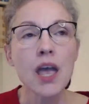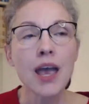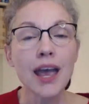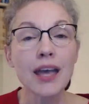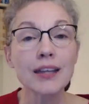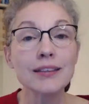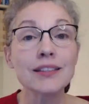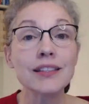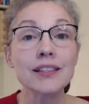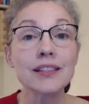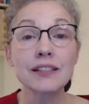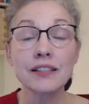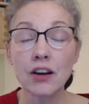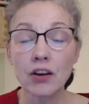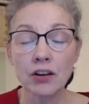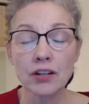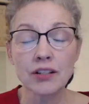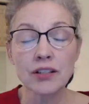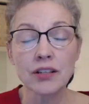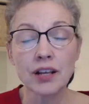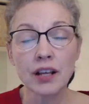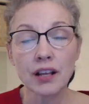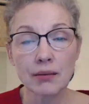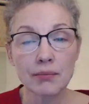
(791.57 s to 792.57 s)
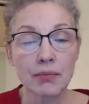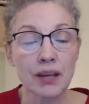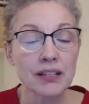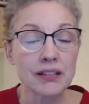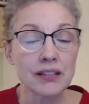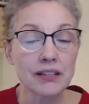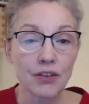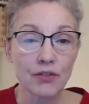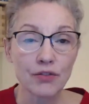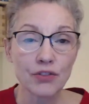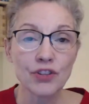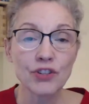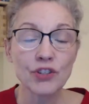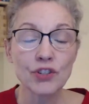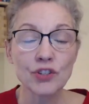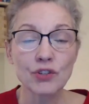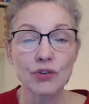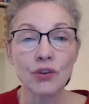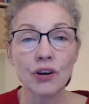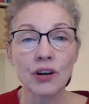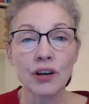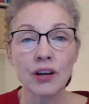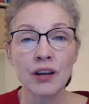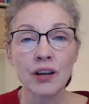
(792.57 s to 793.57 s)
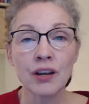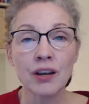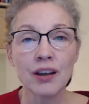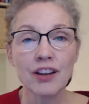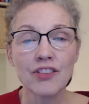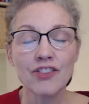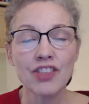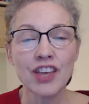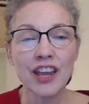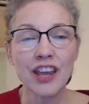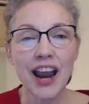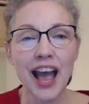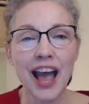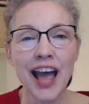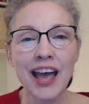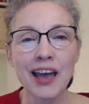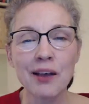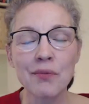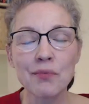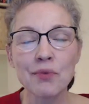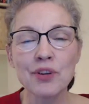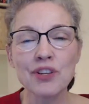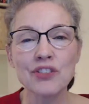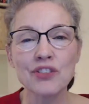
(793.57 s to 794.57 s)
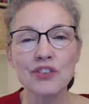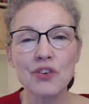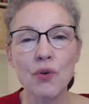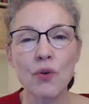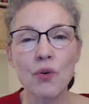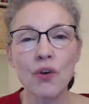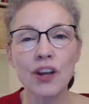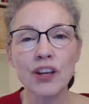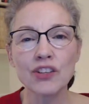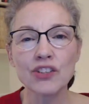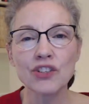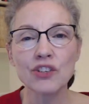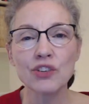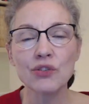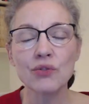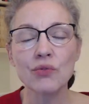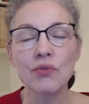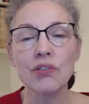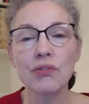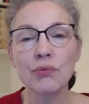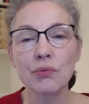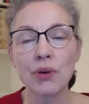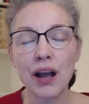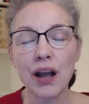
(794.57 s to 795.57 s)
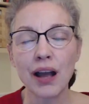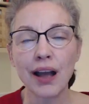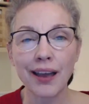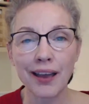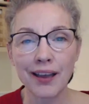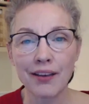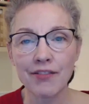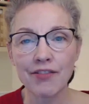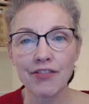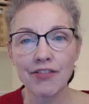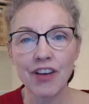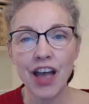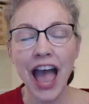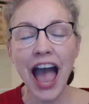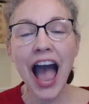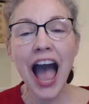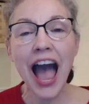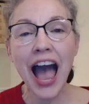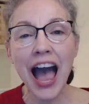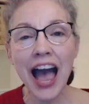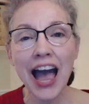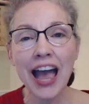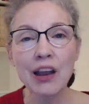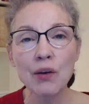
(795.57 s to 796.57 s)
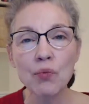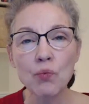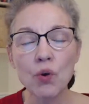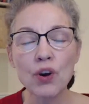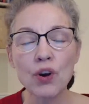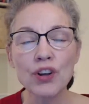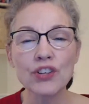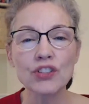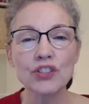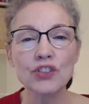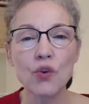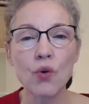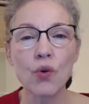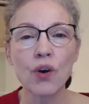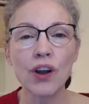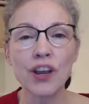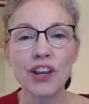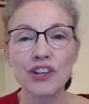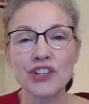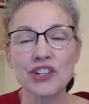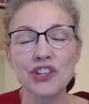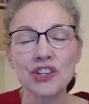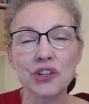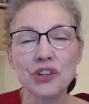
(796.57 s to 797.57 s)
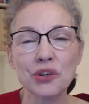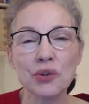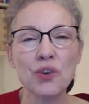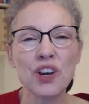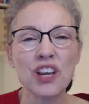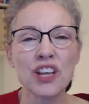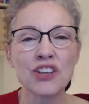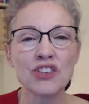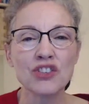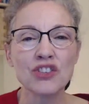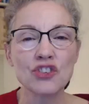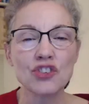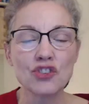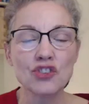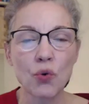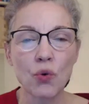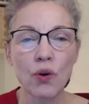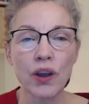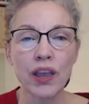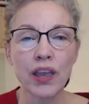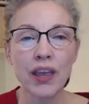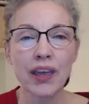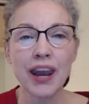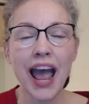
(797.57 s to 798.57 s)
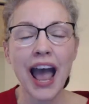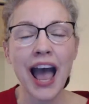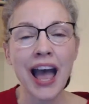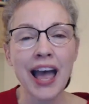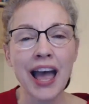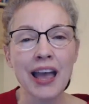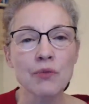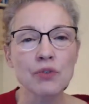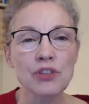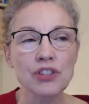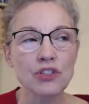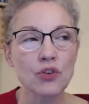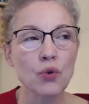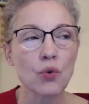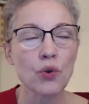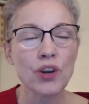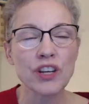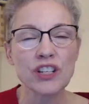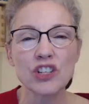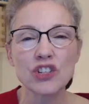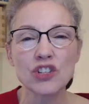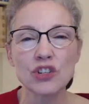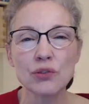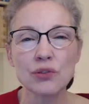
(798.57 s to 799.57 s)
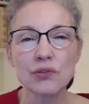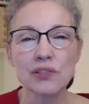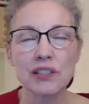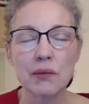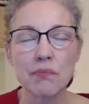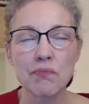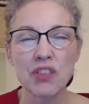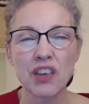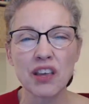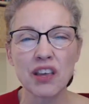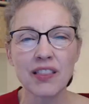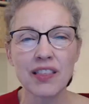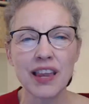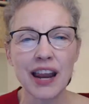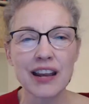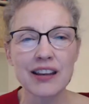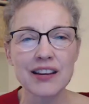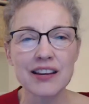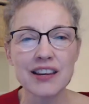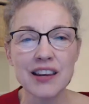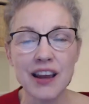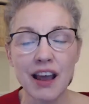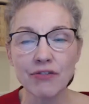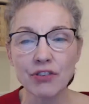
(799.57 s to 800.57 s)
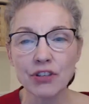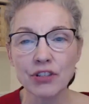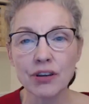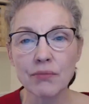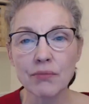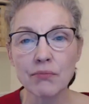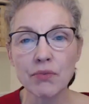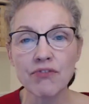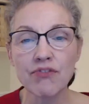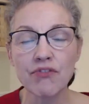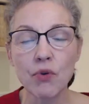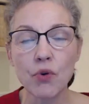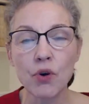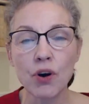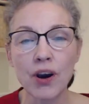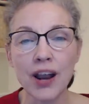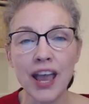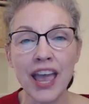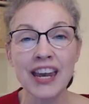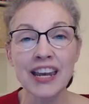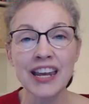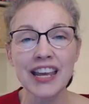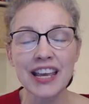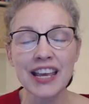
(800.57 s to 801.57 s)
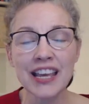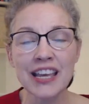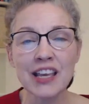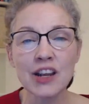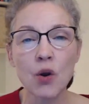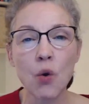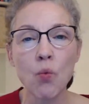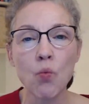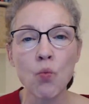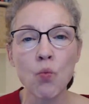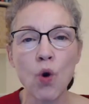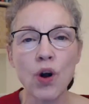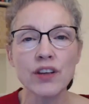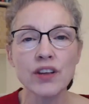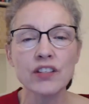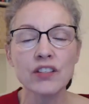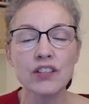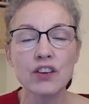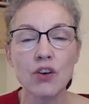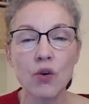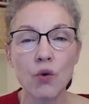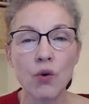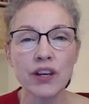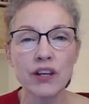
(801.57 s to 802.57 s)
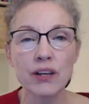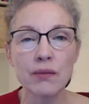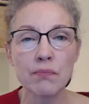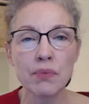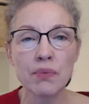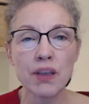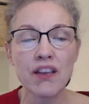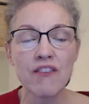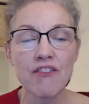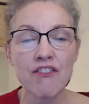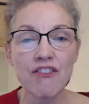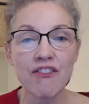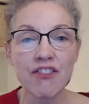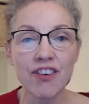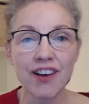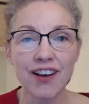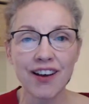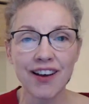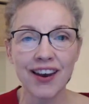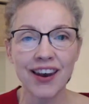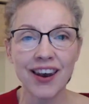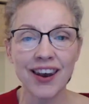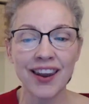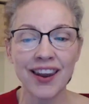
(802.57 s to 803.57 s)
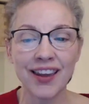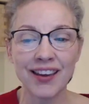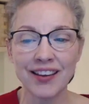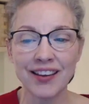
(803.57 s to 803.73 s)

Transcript: and started telling myself the story that I was going to thrive. I was going to enjoy it. I was going to do something that I'd never done before, and it was going to be fun.